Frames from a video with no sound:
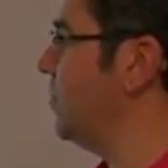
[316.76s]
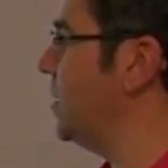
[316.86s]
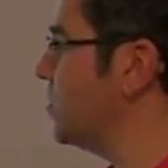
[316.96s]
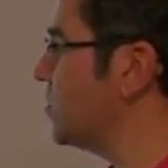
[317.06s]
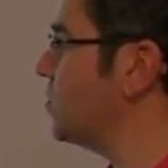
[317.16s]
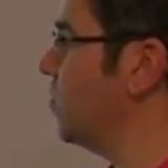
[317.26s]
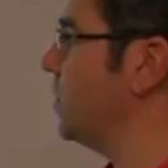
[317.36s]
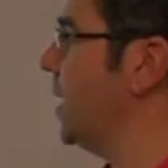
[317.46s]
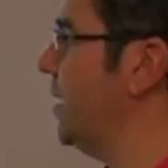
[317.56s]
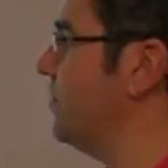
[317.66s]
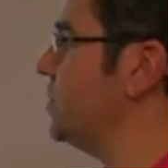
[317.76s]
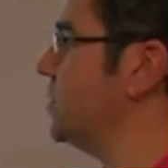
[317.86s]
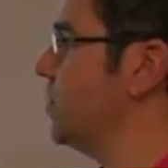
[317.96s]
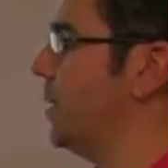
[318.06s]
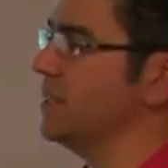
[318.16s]
Interest normally
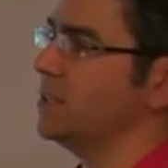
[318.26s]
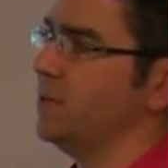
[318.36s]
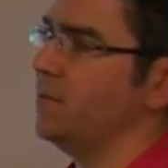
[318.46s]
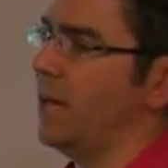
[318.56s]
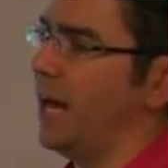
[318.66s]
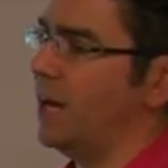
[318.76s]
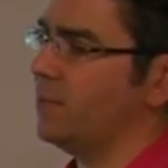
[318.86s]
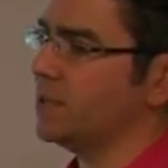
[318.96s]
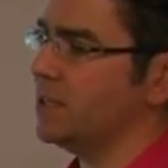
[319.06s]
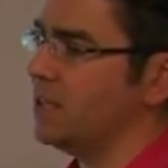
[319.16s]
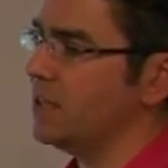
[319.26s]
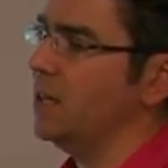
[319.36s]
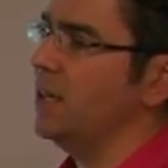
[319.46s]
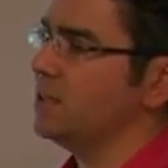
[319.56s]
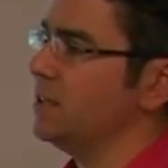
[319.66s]
averages about 7.5%,
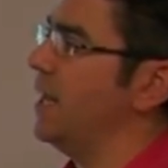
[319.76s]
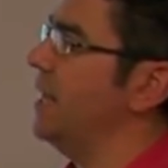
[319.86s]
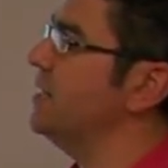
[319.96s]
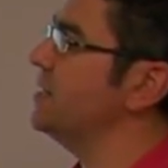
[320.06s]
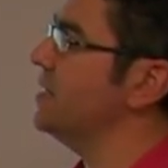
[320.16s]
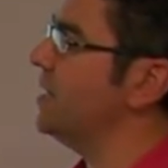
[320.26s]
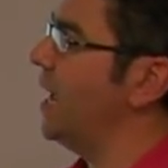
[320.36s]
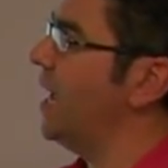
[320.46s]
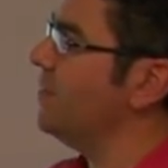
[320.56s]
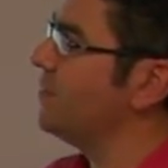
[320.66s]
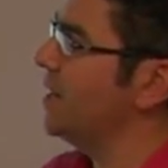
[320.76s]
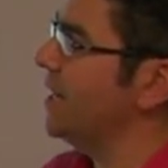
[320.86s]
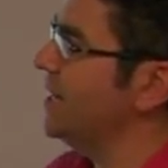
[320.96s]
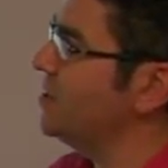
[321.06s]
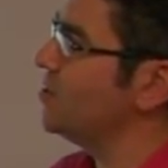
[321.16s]
so that is
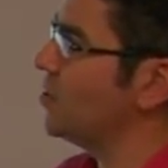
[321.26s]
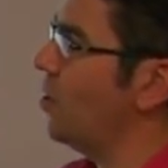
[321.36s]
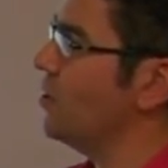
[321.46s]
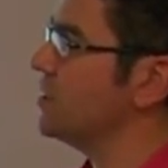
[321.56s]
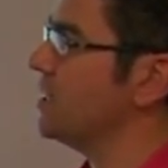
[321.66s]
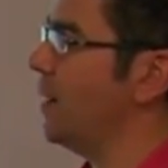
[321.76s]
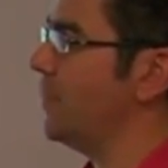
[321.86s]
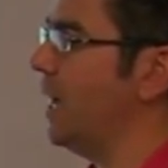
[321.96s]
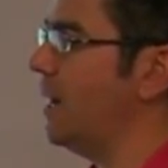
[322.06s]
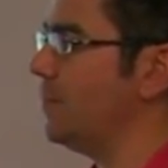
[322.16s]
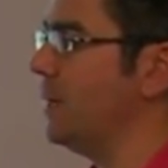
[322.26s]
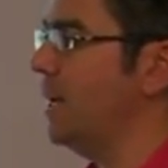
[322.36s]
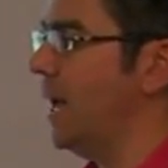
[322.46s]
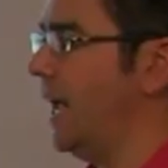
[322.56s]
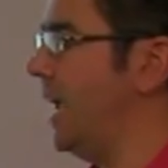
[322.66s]
an extra cost coming up,
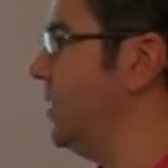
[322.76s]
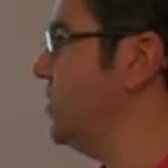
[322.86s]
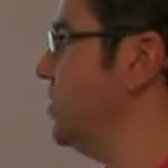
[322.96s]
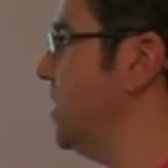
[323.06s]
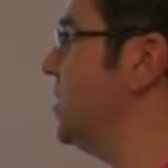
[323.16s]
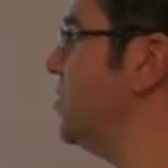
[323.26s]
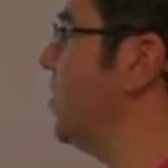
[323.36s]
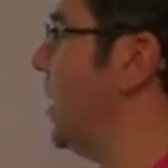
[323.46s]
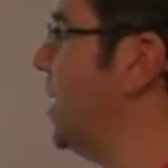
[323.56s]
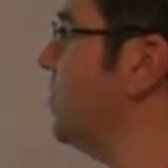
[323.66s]
and you need to allow